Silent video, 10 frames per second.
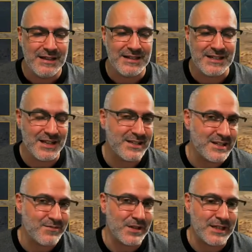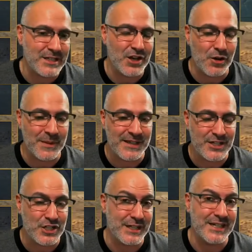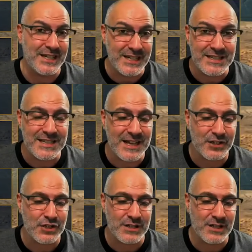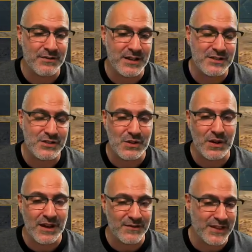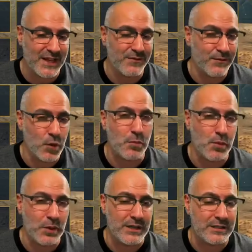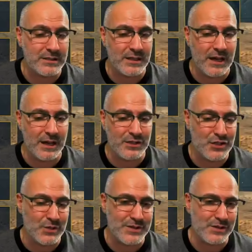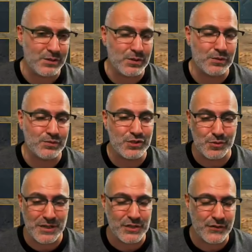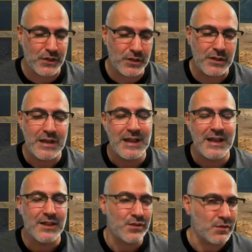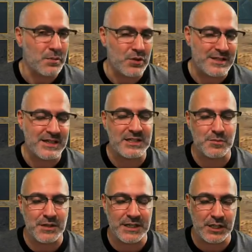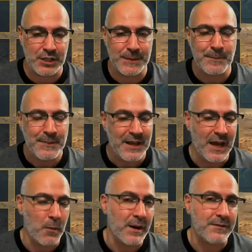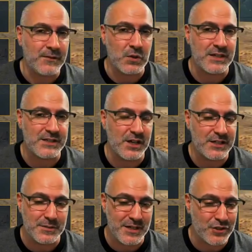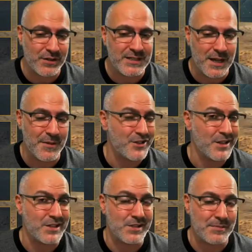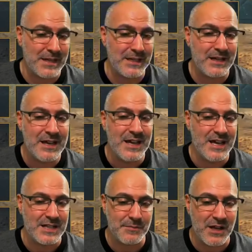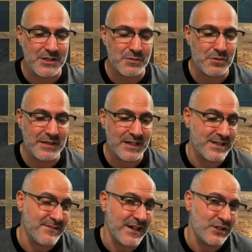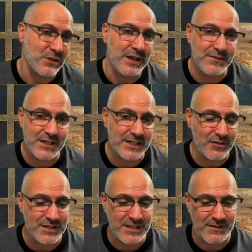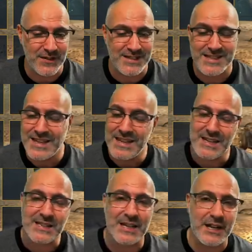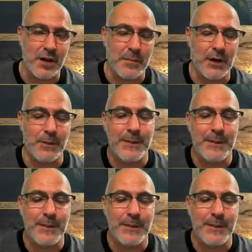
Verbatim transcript: doesn't really tell me that she needs that extra defense, so I think four point two is a little too much for her. three point six is pretty good. I want to focus on as much crit damage and speed as possible, because if I don't have the decreased defense, it's going to help out.